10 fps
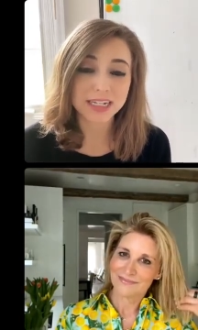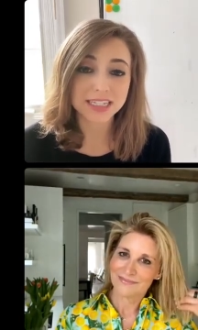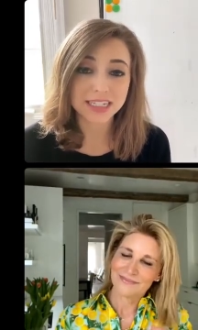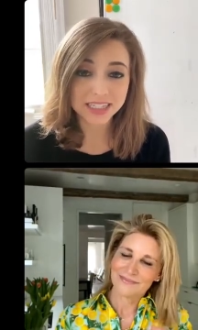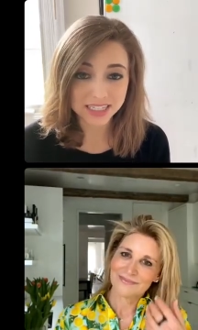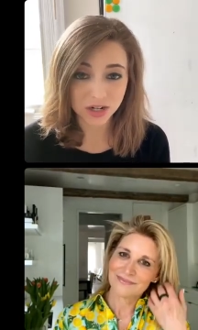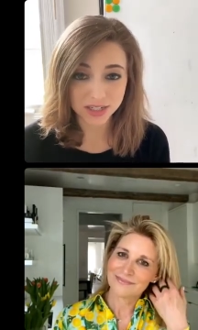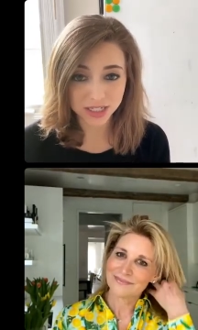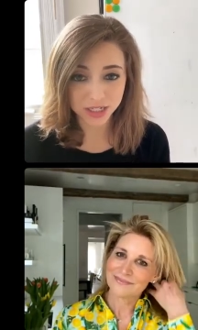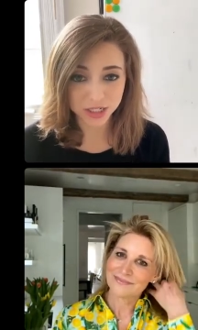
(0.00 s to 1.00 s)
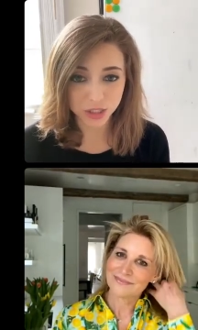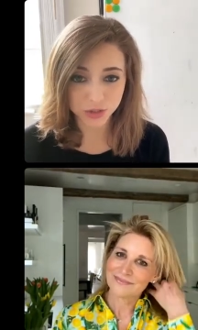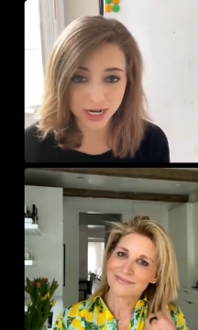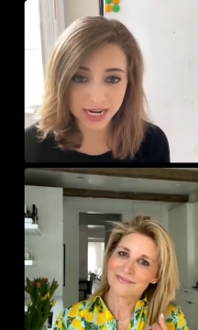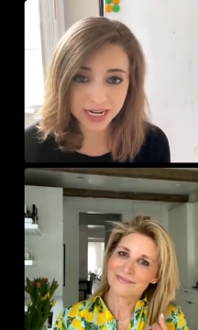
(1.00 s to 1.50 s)
Speaker 1: I did start to
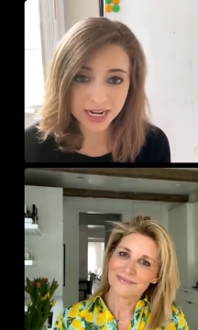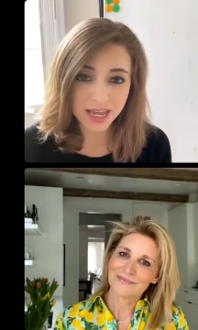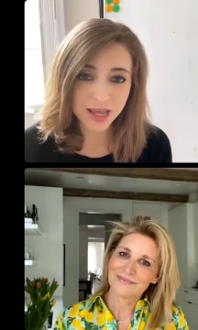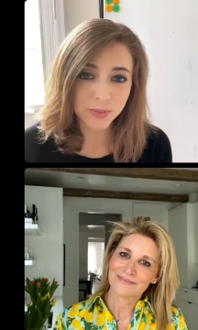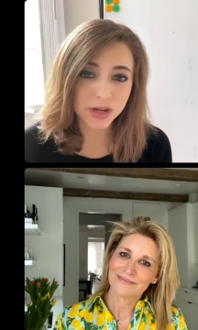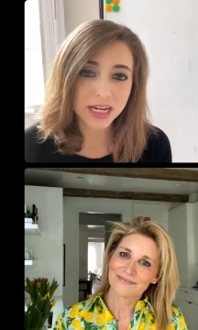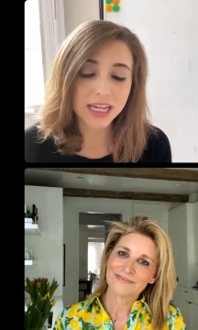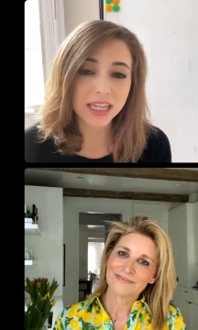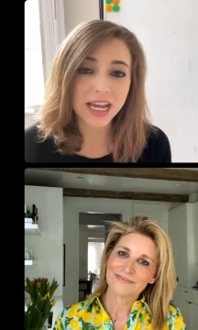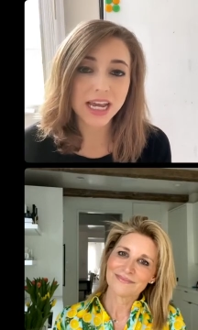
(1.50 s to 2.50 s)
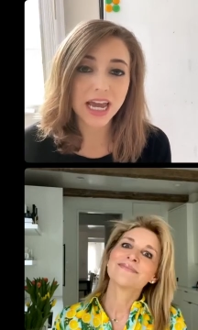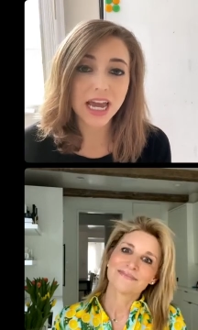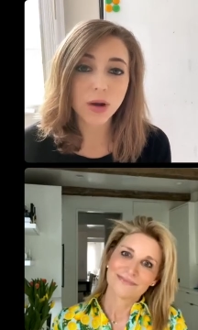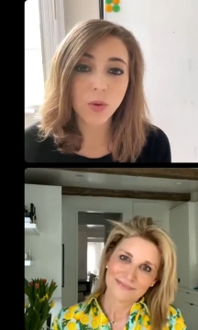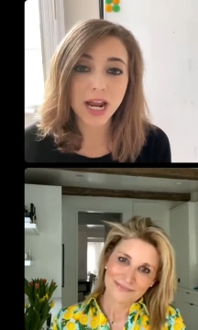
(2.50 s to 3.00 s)
constrain, meaning like
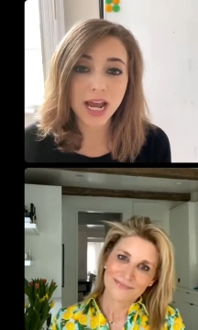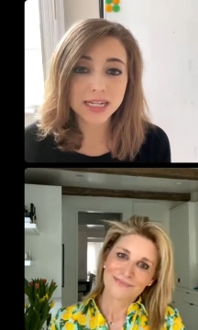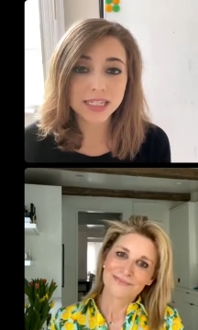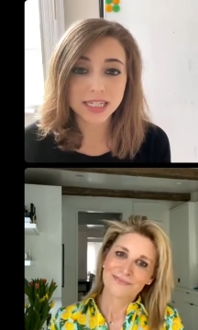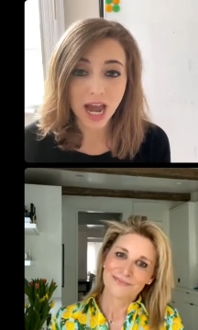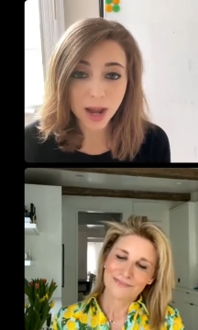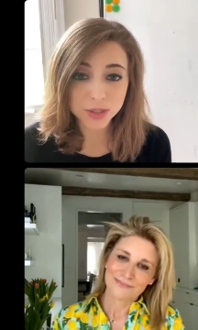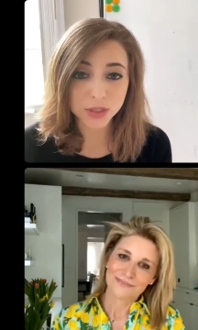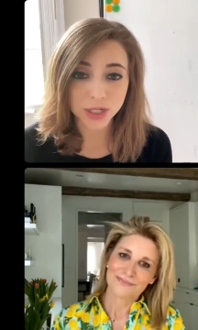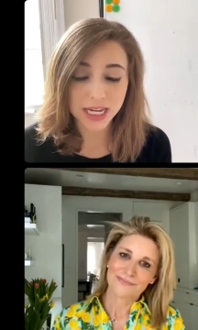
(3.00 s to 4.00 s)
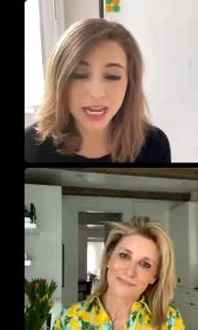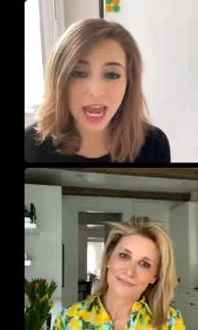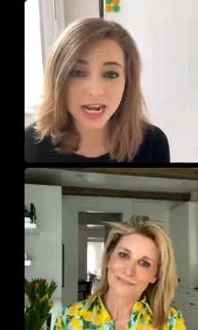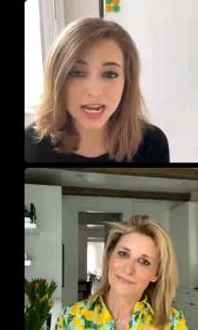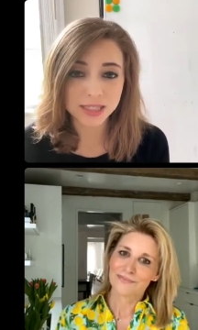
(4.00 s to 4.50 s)
when I stopped looking
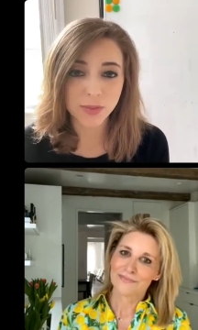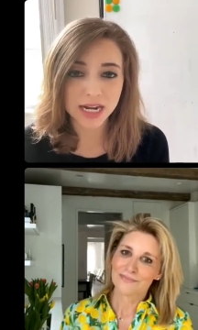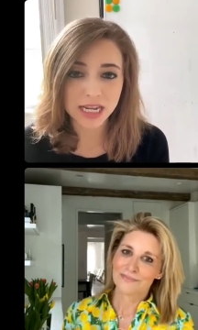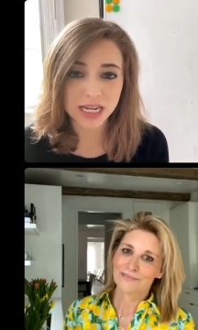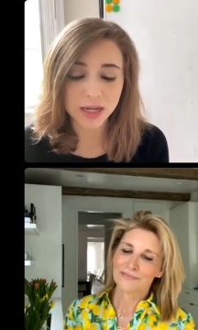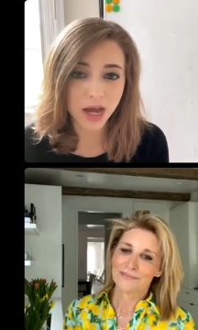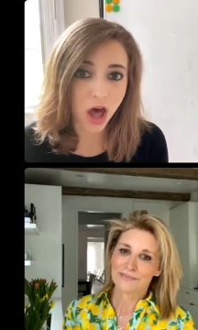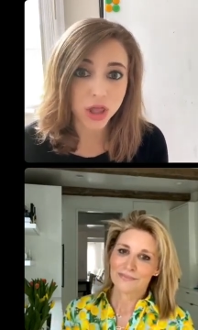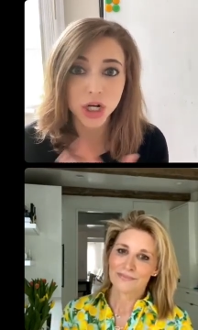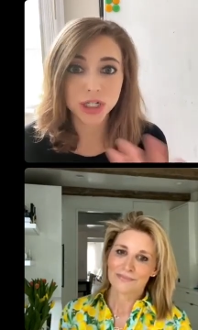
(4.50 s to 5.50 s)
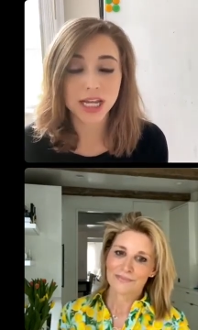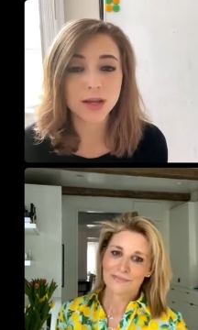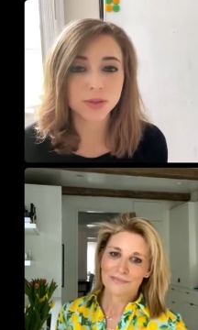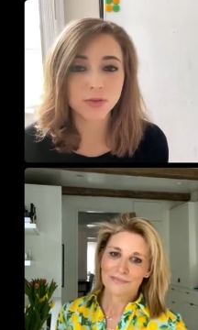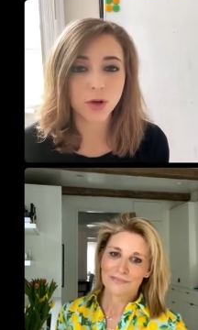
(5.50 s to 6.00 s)
at as many other
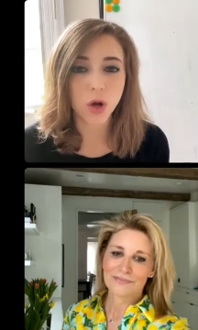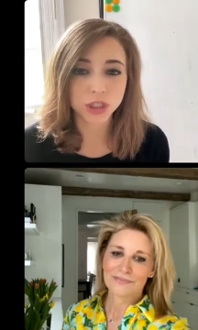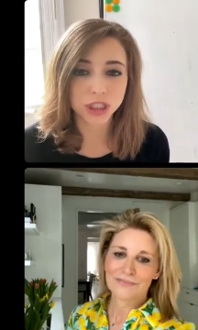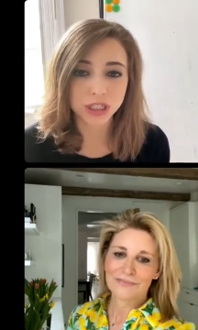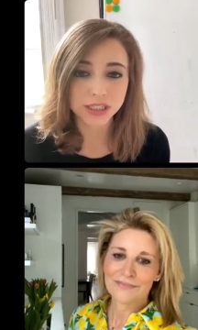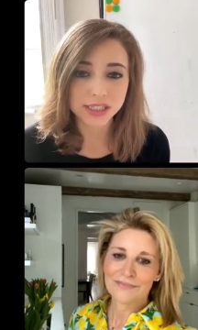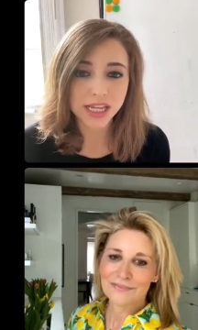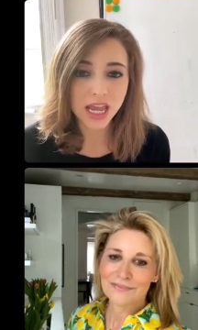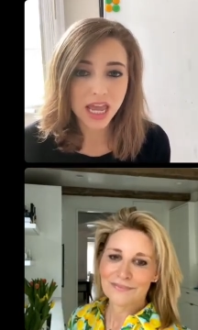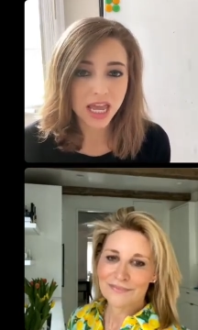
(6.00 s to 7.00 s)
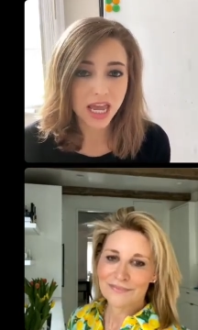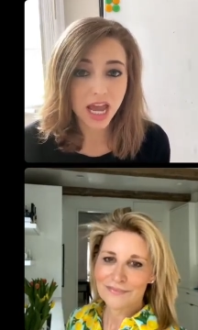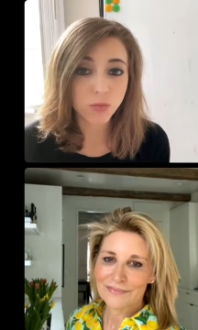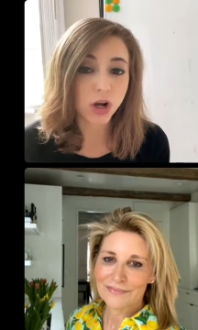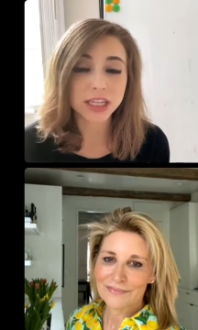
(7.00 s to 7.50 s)
types of coaches
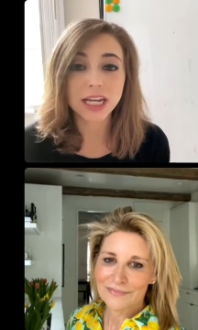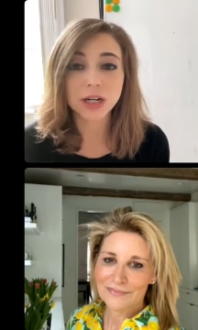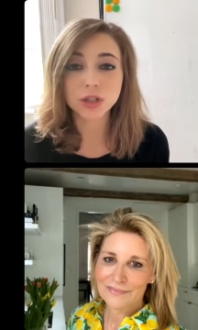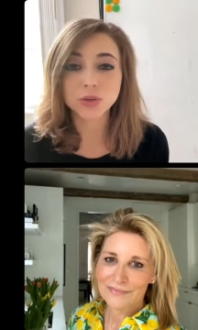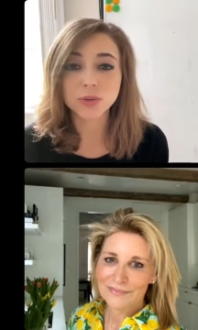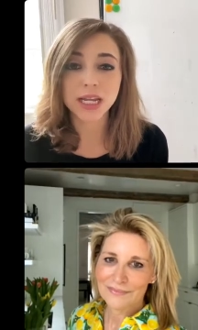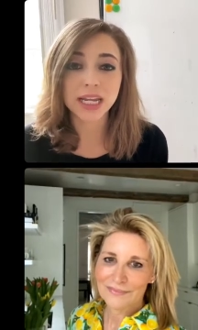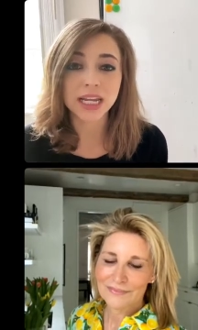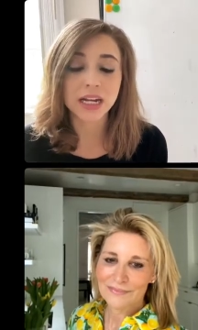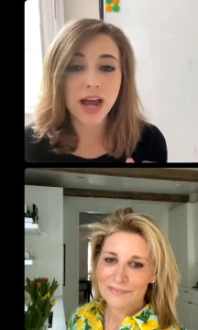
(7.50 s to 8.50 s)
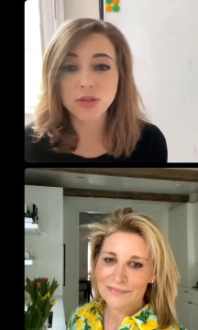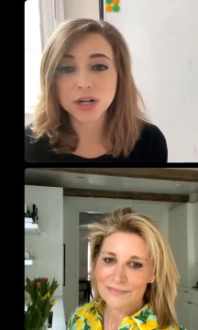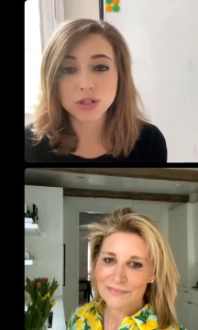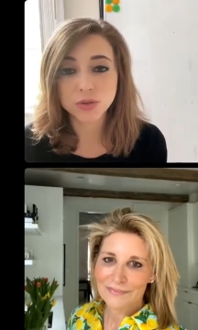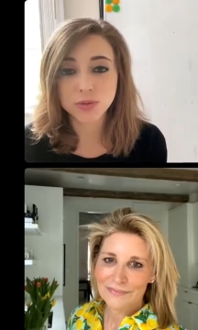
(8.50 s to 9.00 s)
and what they're doing and how
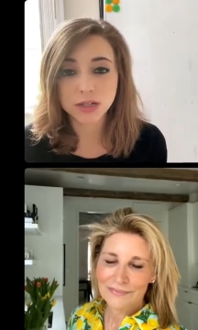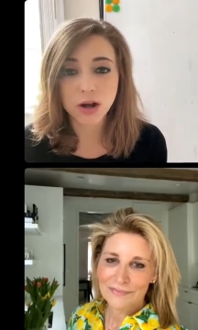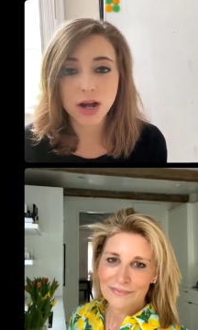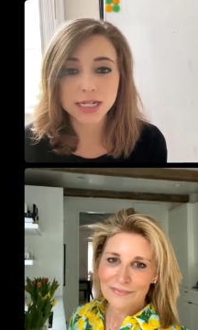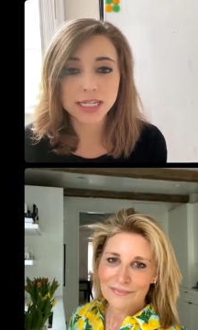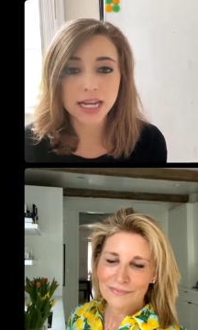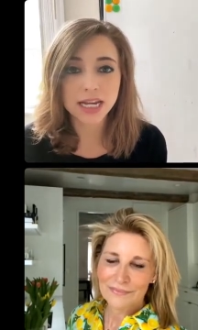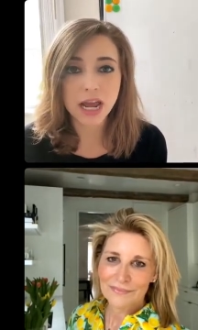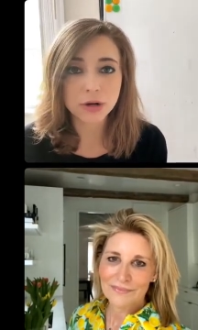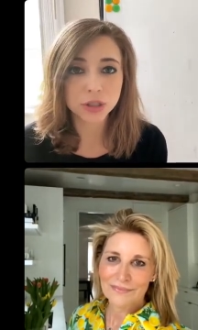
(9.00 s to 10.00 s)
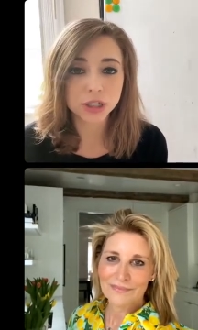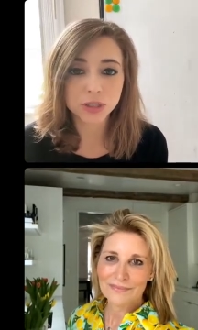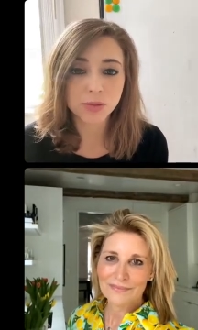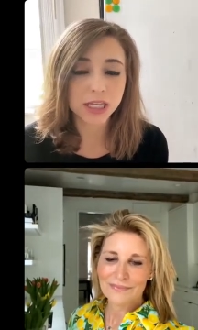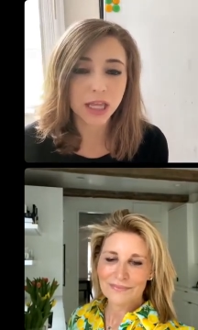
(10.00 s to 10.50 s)
they're doing their content and actually
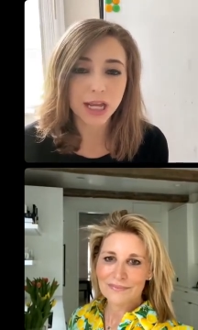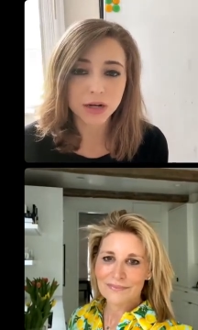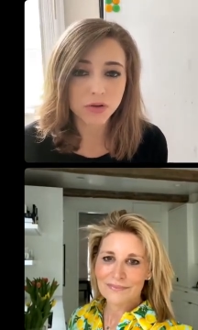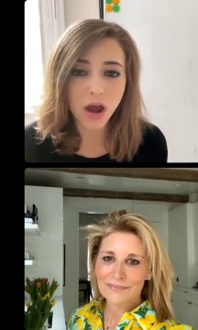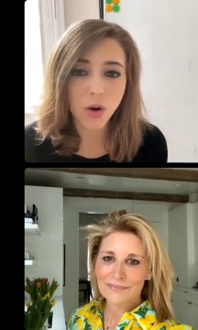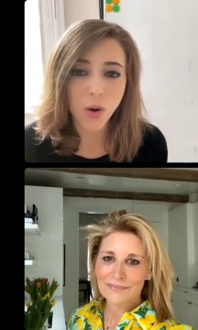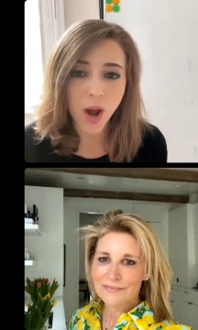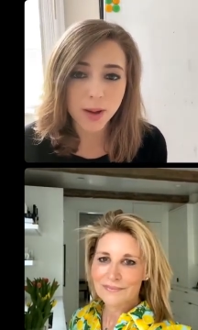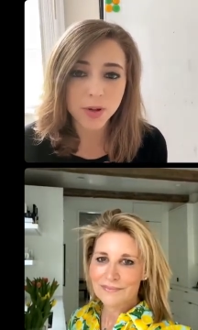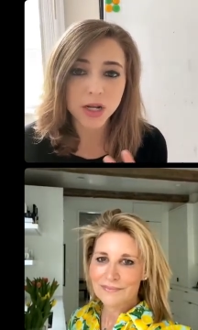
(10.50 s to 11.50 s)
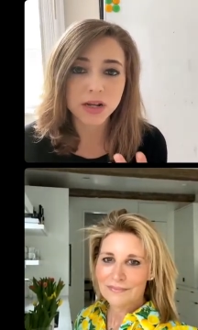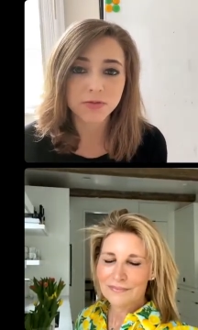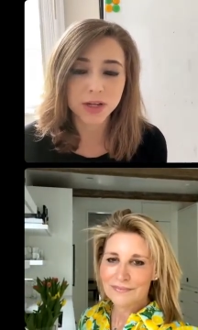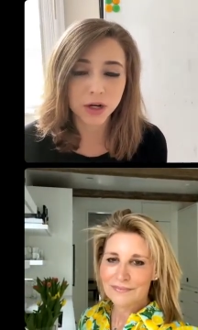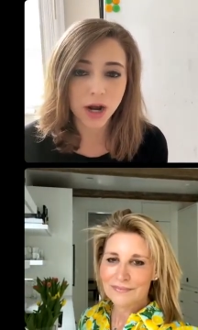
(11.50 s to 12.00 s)
just being like, no, I'm going
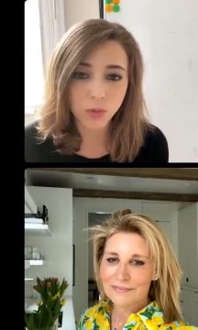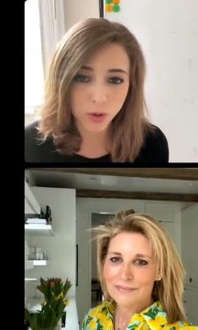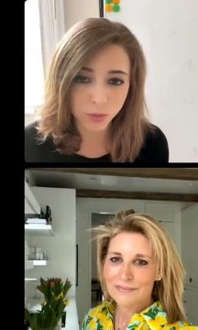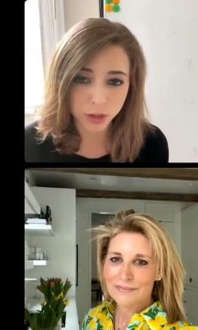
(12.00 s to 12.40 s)
to figure out